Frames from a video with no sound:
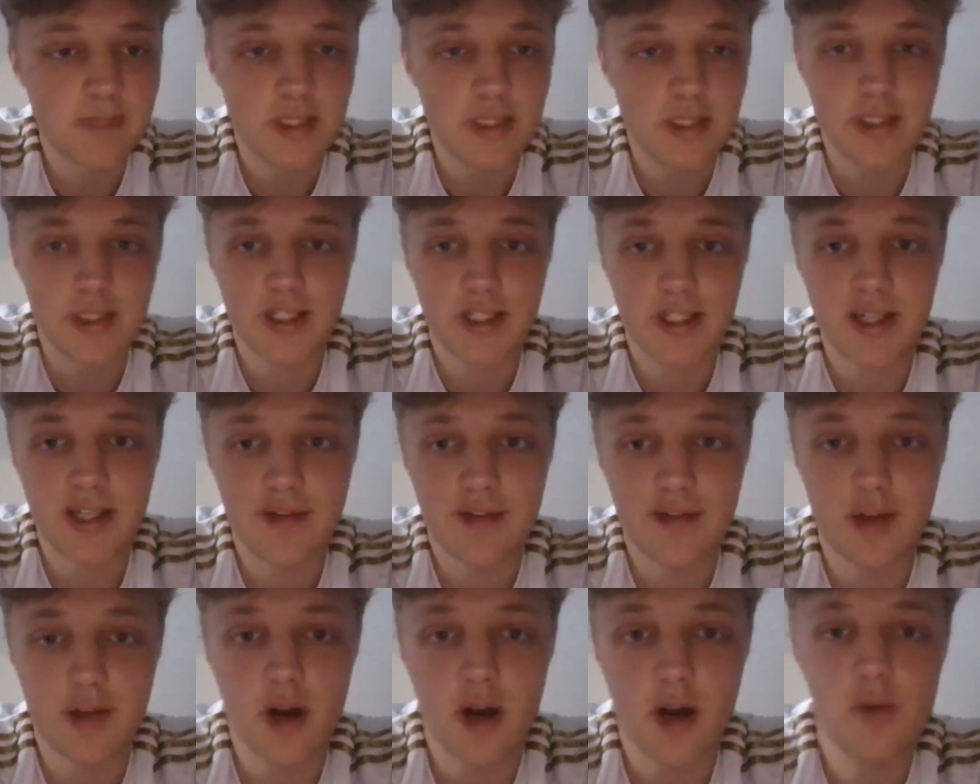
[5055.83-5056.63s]
you never
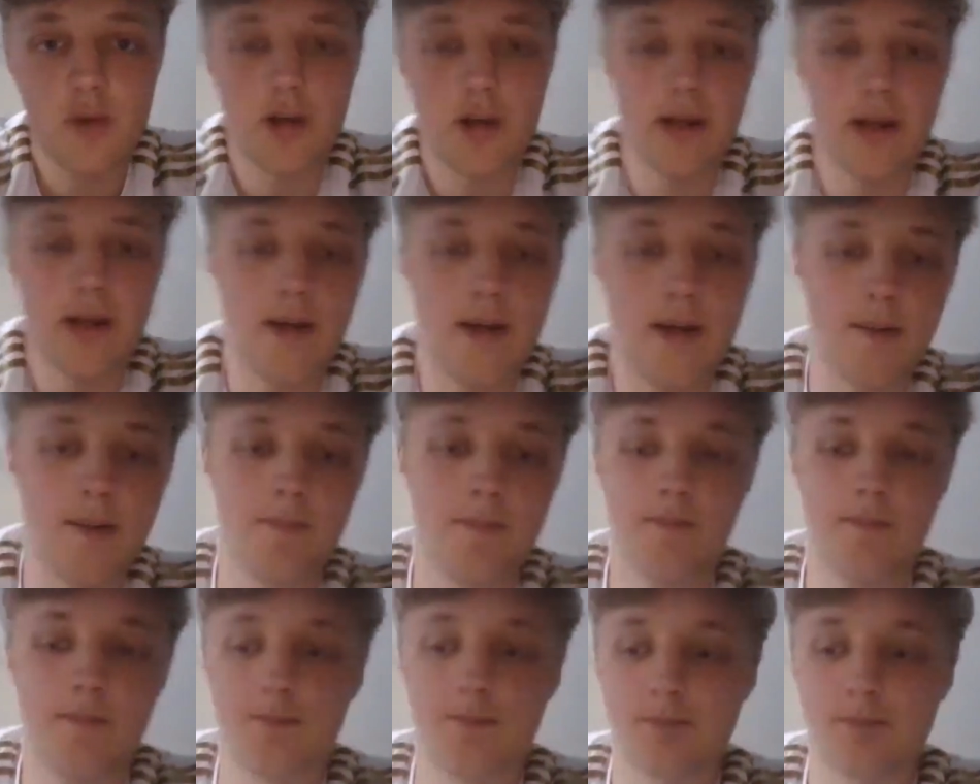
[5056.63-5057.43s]
know.
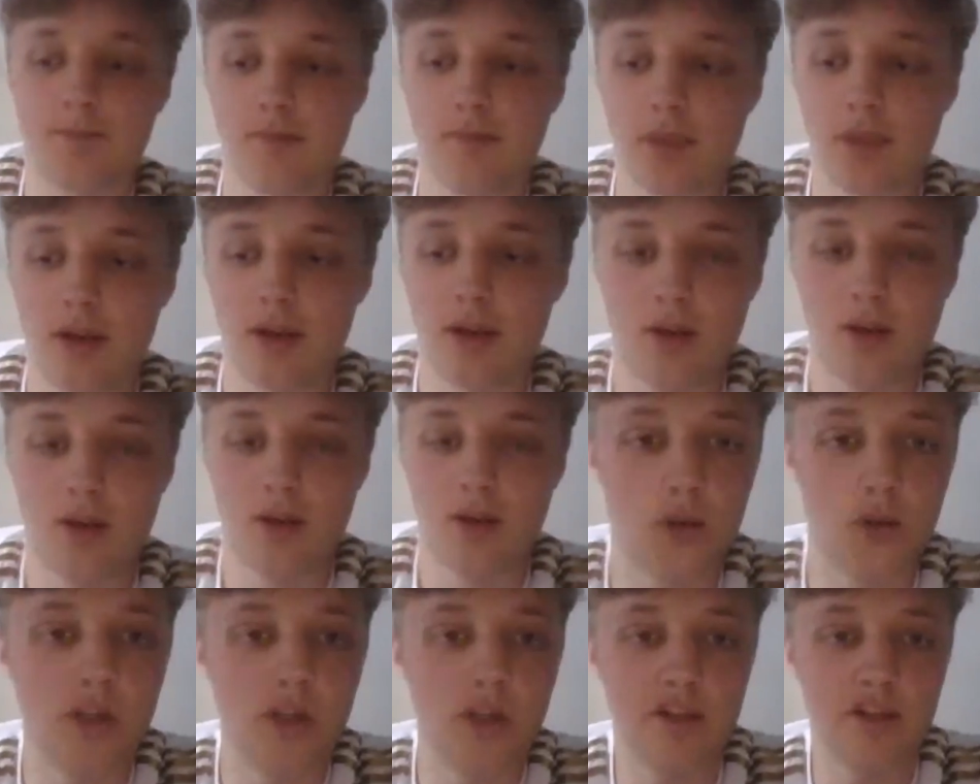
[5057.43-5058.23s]

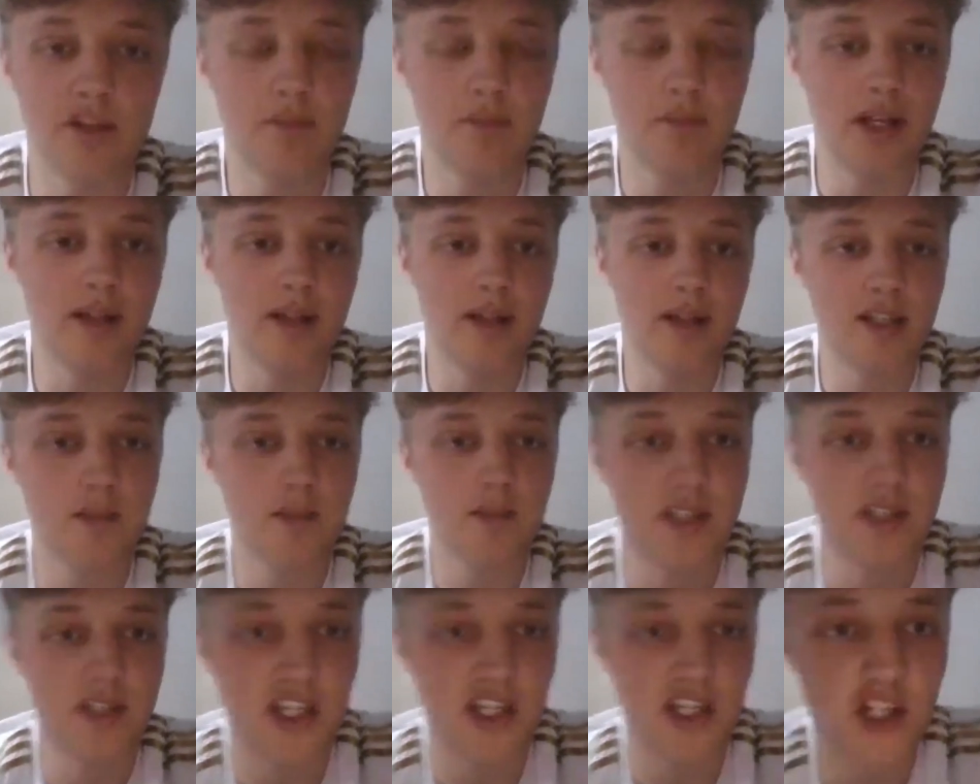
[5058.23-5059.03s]
Would we have been in this
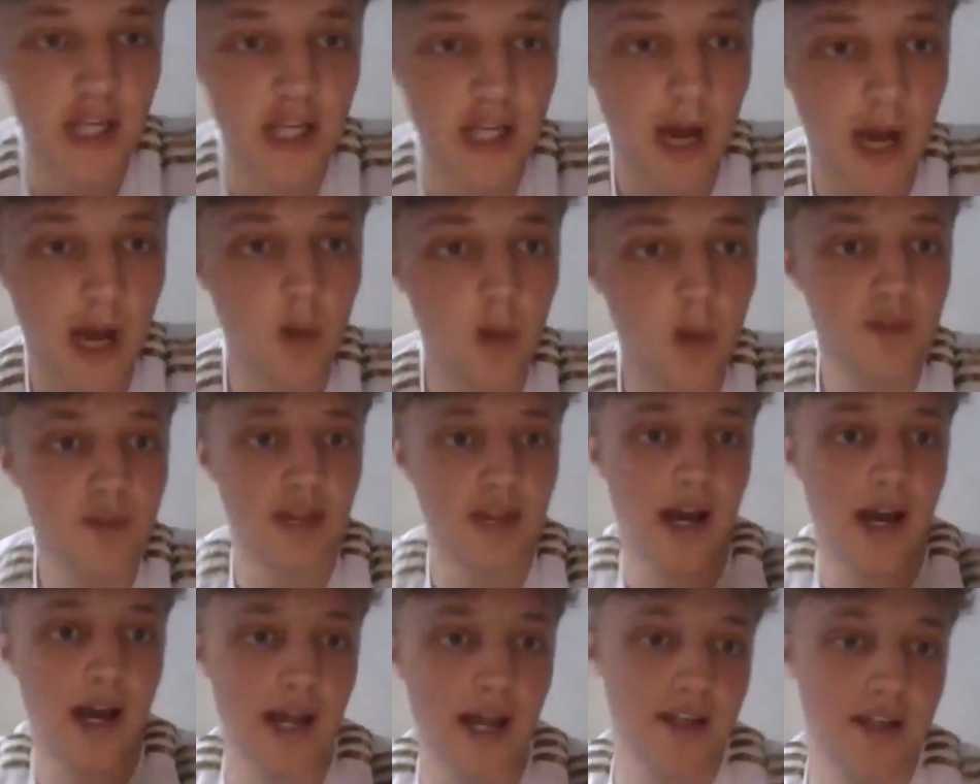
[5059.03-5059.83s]
position now if
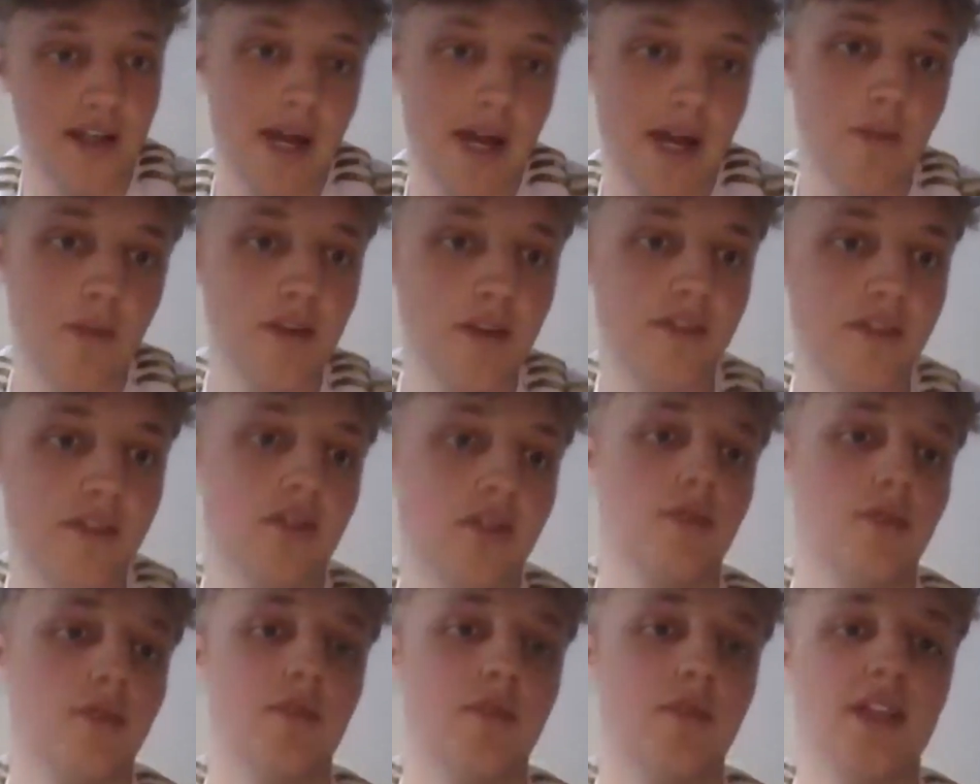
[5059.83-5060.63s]
that hadn't happened? A
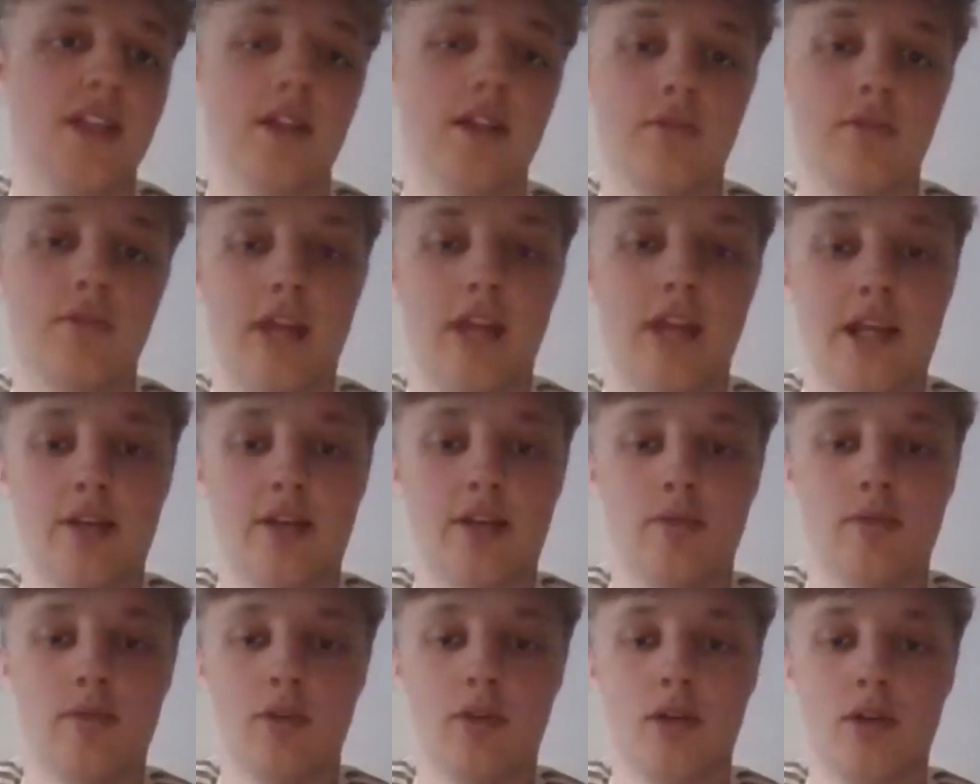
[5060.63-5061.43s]
complete
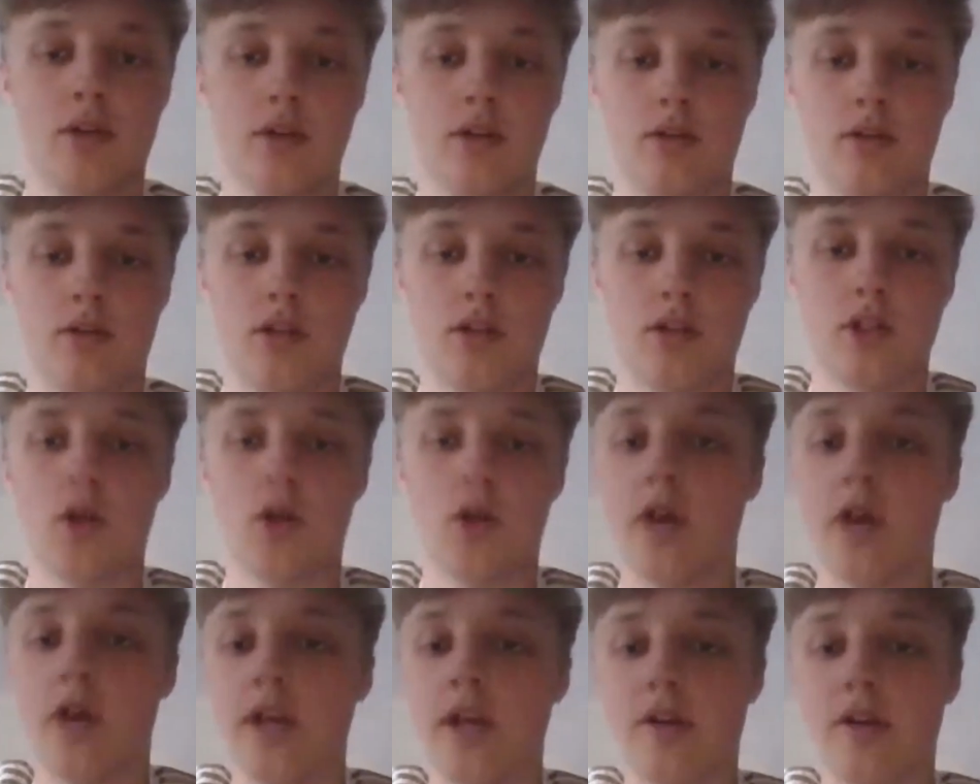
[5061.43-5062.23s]

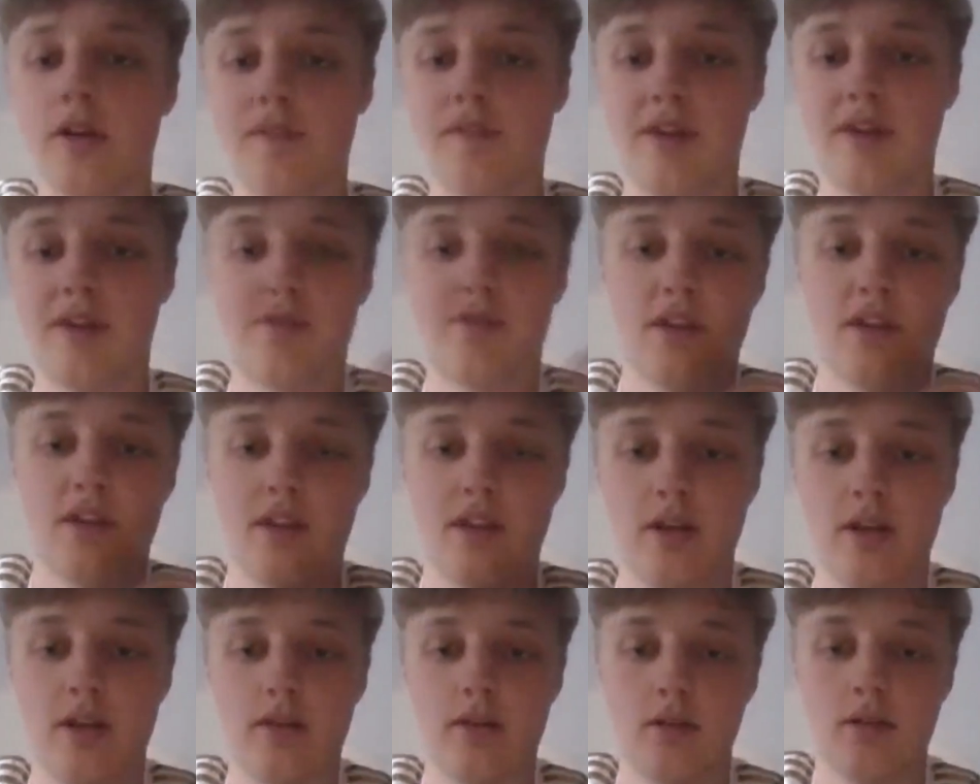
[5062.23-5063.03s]
gutting of
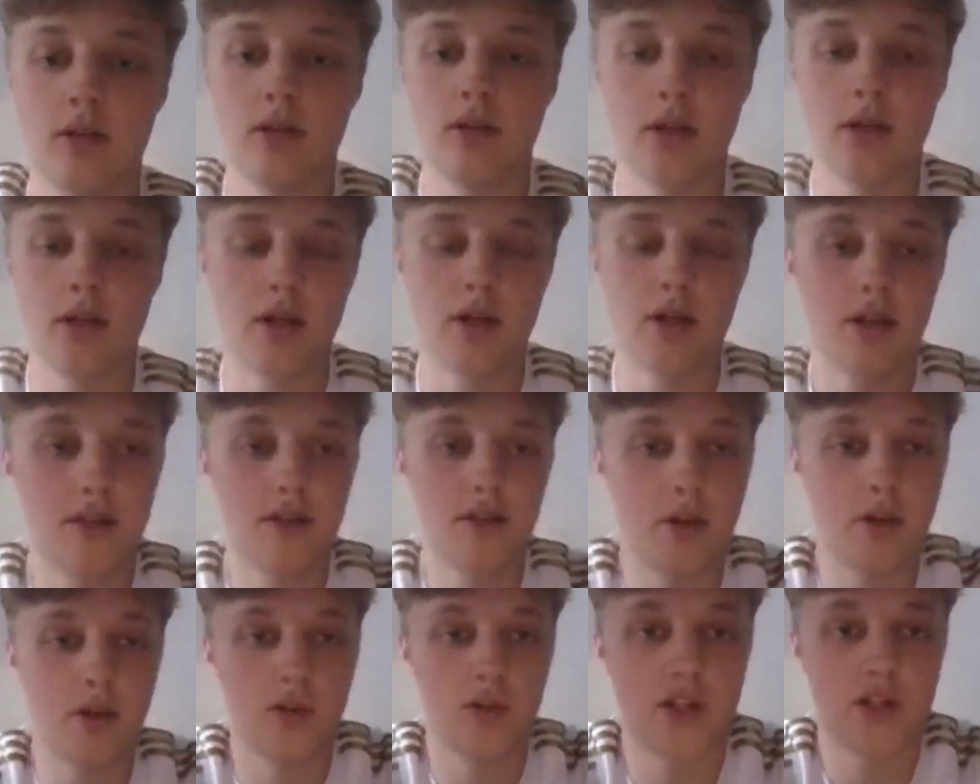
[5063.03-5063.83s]
everything
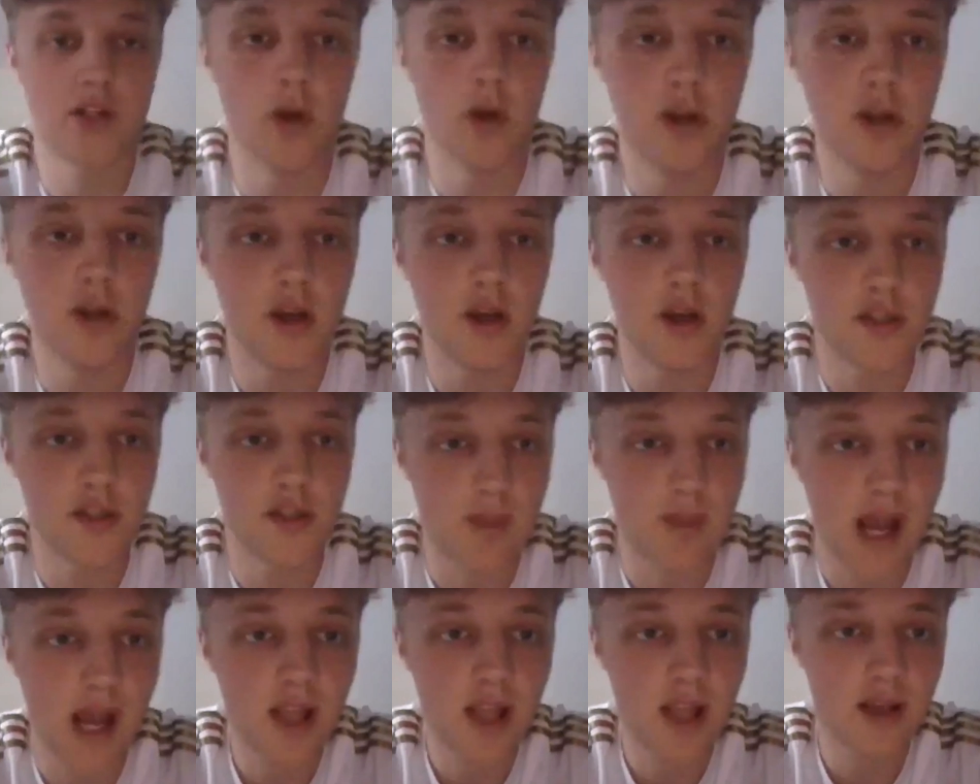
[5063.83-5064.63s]
that was holding us
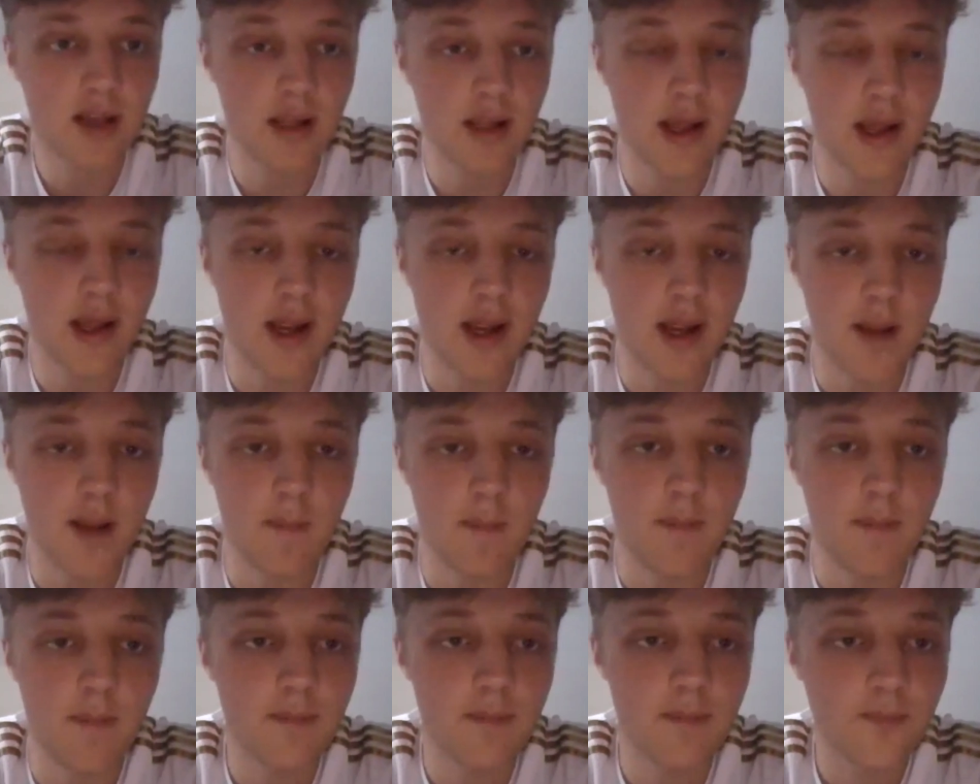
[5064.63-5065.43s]
back.
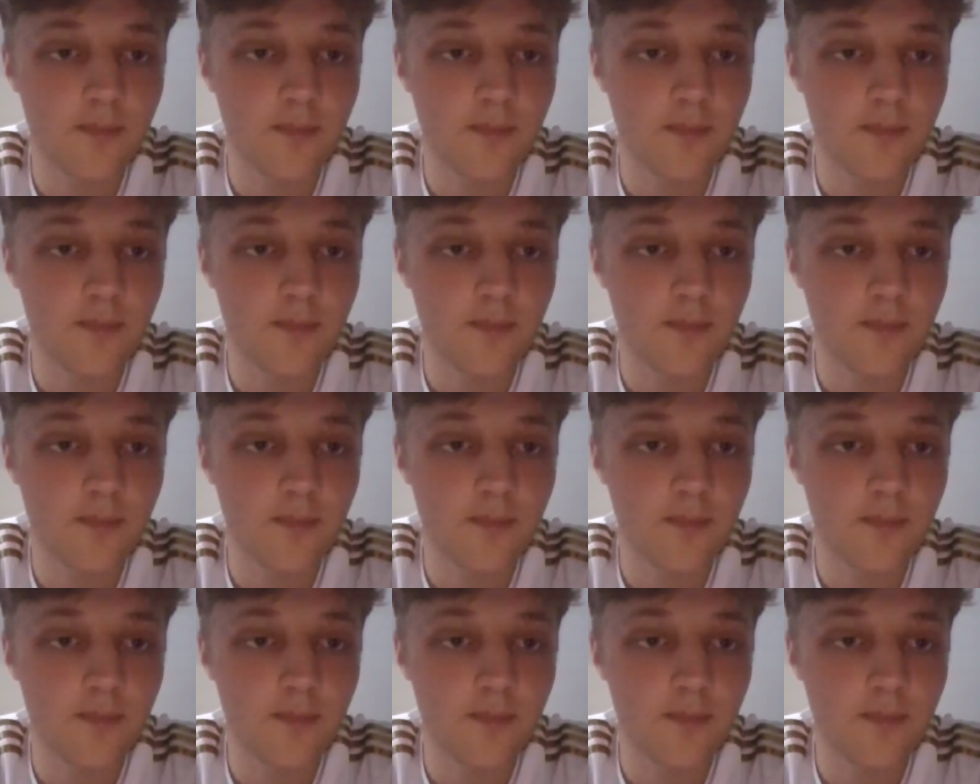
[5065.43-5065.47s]
And